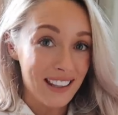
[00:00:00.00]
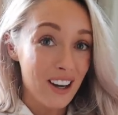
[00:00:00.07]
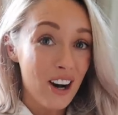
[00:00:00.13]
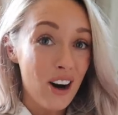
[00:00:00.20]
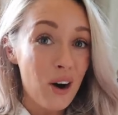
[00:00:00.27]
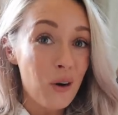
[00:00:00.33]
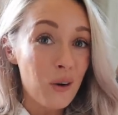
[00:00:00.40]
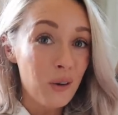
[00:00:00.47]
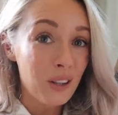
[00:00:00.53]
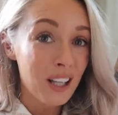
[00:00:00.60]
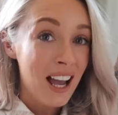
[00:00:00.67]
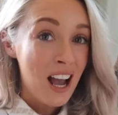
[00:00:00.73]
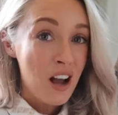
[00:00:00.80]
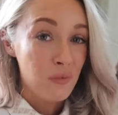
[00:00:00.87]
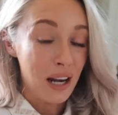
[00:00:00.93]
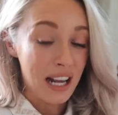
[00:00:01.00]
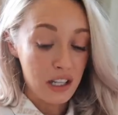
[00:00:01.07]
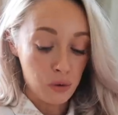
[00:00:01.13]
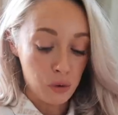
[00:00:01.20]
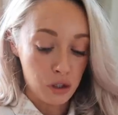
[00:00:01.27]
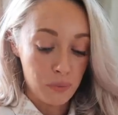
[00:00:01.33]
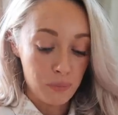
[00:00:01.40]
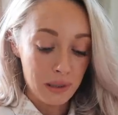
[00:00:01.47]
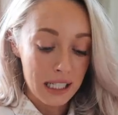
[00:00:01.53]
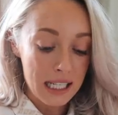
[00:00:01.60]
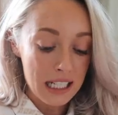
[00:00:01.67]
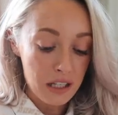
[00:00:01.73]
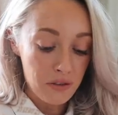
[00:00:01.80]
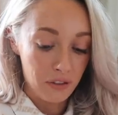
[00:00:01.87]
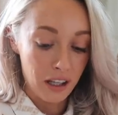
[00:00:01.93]
The whole place was
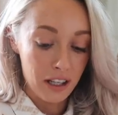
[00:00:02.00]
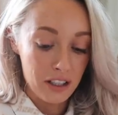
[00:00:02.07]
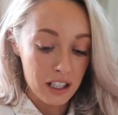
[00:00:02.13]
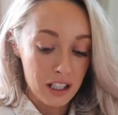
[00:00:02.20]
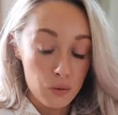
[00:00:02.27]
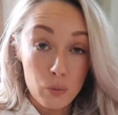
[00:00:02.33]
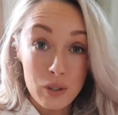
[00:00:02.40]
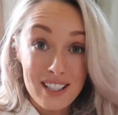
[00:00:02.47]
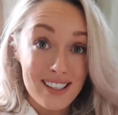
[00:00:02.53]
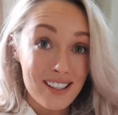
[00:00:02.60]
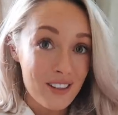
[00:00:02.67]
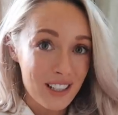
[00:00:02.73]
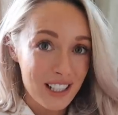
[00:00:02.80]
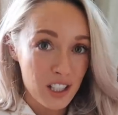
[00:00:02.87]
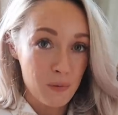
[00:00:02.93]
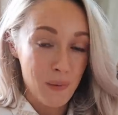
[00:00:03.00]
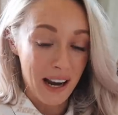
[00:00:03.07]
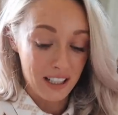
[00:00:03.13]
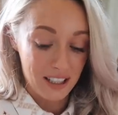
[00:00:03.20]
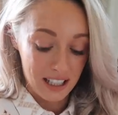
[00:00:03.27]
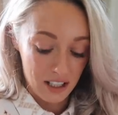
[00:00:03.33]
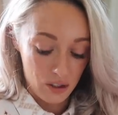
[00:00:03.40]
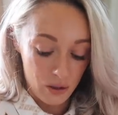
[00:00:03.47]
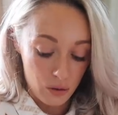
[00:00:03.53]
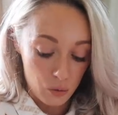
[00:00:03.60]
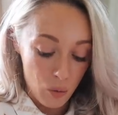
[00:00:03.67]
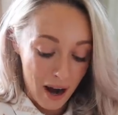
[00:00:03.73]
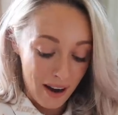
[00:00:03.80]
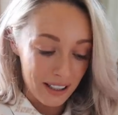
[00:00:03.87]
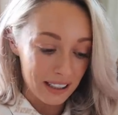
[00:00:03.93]
completely flooded. We did not expect it, so I was
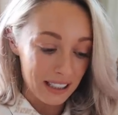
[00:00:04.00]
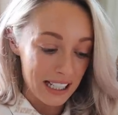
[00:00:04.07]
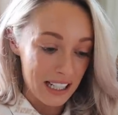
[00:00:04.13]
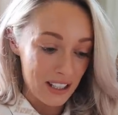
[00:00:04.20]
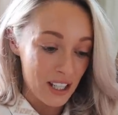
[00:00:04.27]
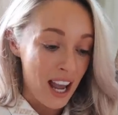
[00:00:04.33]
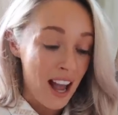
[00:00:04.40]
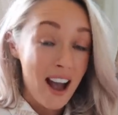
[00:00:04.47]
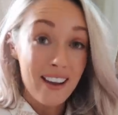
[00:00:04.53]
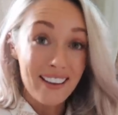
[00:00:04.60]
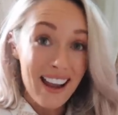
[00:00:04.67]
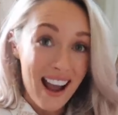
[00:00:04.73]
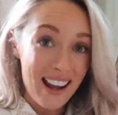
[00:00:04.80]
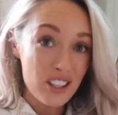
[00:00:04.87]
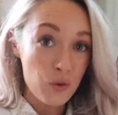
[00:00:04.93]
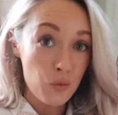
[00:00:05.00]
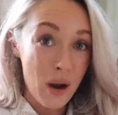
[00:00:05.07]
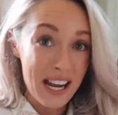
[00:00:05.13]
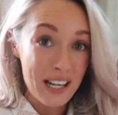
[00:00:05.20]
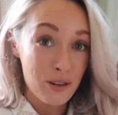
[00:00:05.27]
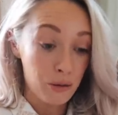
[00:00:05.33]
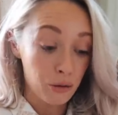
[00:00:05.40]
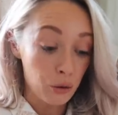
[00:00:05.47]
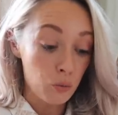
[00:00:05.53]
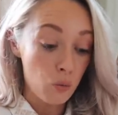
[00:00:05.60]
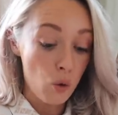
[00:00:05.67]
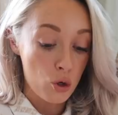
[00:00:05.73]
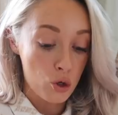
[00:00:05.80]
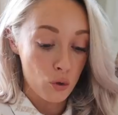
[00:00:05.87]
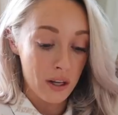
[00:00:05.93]
wearing these and I had to wade through
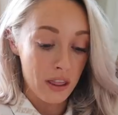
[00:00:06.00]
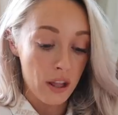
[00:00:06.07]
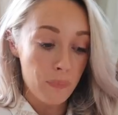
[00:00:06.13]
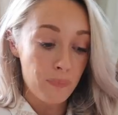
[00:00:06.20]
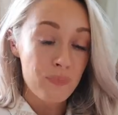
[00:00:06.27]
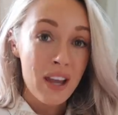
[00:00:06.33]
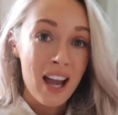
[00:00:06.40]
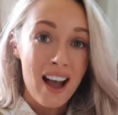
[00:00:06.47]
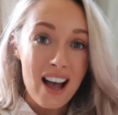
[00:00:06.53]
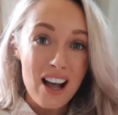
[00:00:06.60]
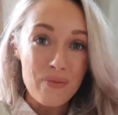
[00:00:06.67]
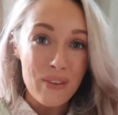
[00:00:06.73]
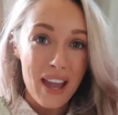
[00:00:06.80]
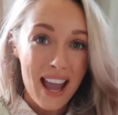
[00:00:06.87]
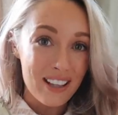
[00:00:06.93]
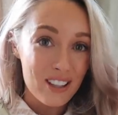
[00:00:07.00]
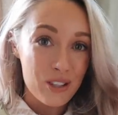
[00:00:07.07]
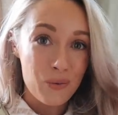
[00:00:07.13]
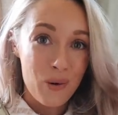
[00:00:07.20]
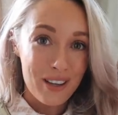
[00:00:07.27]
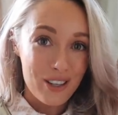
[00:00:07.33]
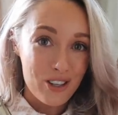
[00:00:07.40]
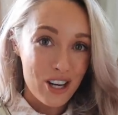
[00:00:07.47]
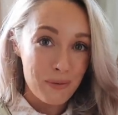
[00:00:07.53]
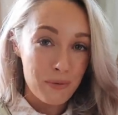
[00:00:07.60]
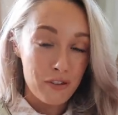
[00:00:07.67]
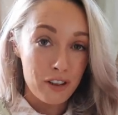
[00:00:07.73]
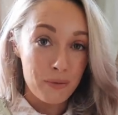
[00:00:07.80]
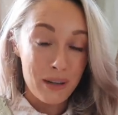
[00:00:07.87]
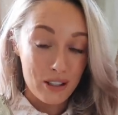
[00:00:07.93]
water in them, hence why the shape
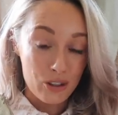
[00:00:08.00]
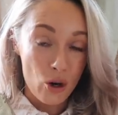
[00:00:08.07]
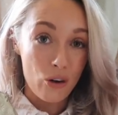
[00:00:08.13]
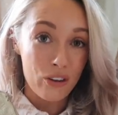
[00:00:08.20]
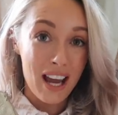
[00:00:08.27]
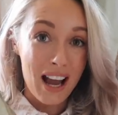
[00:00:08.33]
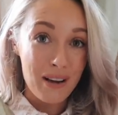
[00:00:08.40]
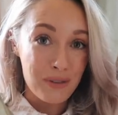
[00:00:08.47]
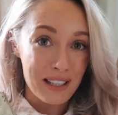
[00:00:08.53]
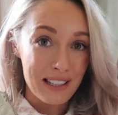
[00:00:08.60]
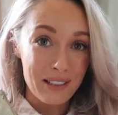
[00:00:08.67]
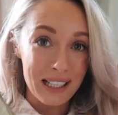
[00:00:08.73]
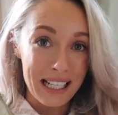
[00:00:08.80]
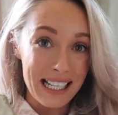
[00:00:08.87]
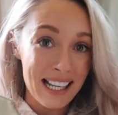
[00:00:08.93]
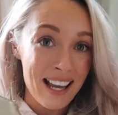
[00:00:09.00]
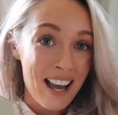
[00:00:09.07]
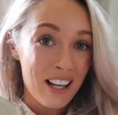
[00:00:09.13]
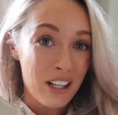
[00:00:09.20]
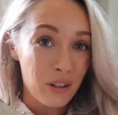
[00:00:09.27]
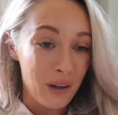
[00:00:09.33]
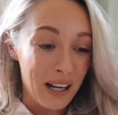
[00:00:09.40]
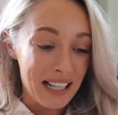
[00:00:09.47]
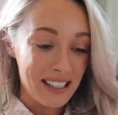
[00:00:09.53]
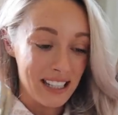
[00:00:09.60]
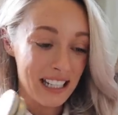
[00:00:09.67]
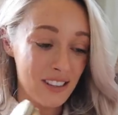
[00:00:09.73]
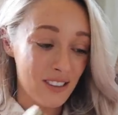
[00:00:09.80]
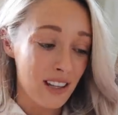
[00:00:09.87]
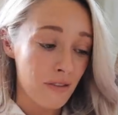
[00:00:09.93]
of them has gone absolutely
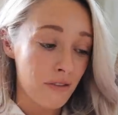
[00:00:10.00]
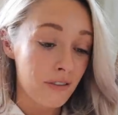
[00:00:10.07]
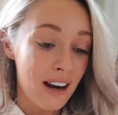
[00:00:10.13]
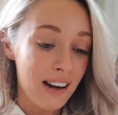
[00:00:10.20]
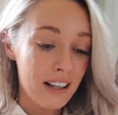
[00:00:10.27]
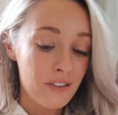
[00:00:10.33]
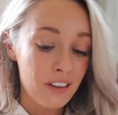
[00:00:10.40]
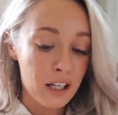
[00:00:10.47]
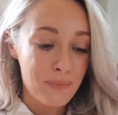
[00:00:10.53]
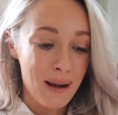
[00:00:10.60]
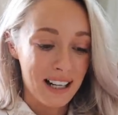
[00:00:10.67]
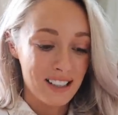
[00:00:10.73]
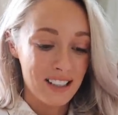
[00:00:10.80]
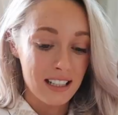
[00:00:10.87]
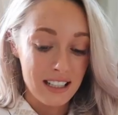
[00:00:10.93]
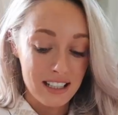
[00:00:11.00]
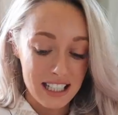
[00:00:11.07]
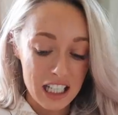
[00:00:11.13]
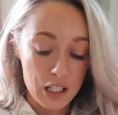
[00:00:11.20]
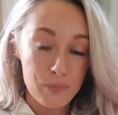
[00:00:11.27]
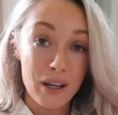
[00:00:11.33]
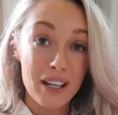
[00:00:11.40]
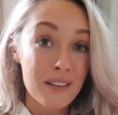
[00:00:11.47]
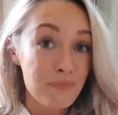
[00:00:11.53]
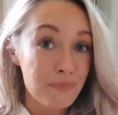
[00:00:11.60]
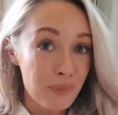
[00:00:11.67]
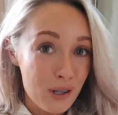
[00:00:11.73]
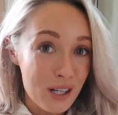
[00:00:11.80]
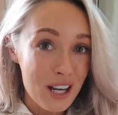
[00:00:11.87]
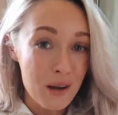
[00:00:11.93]
crazy. So they're very, very battered indeed, but
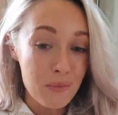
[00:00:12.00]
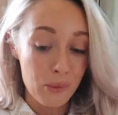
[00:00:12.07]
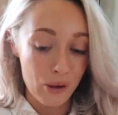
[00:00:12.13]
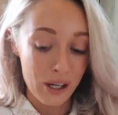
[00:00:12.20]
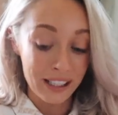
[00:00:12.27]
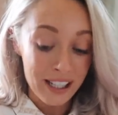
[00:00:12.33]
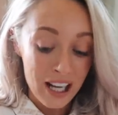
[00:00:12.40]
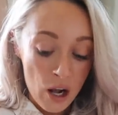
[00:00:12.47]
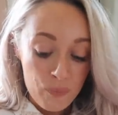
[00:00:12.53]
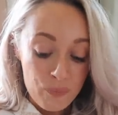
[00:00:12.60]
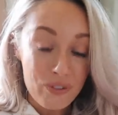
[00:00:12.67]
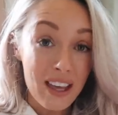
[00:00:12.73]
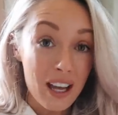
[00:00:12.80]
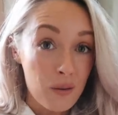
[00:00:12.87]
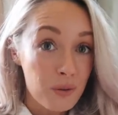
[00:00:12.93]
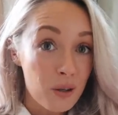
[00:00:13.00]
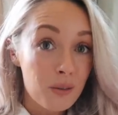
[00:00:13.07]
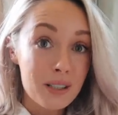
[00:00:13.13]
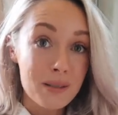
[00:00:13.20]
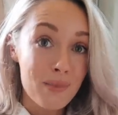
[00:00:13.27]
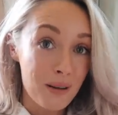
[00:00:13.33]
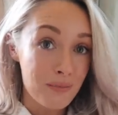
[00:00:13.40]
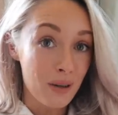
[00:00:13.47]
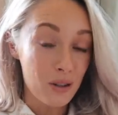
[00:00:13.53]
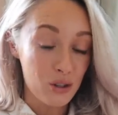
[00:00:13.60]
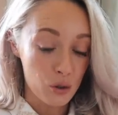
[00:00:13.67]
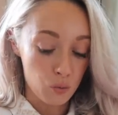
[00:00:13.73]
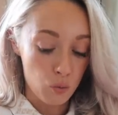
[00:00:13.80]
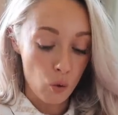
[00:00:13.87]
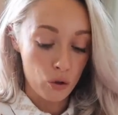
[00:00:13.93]
boy oh boy, they are probably my
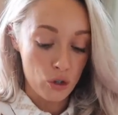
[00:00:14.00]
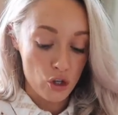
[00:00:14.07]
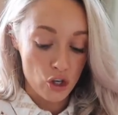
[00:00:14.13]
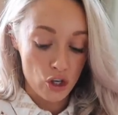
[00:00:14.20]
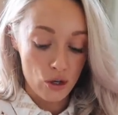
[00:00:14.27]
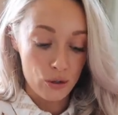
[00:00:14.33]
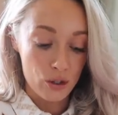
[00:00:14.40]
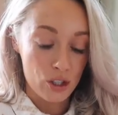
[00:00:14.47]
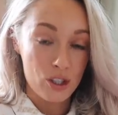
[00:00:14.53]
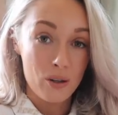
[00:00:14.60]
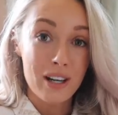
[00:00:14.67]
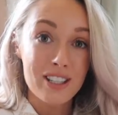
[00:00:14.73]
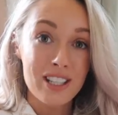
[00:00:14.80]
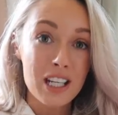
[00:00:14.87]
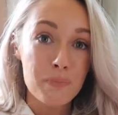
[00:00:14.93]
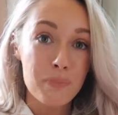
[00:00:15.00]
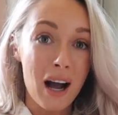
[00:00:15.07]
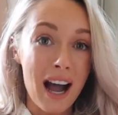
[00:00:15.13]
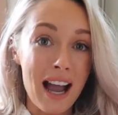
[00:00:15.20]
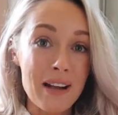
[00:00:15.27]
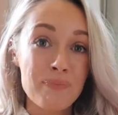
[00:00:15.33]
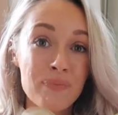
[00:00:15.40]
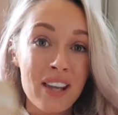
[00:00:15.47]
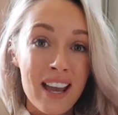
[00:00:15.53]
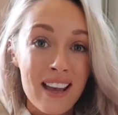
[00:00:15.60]
most worn shoes. So I did buy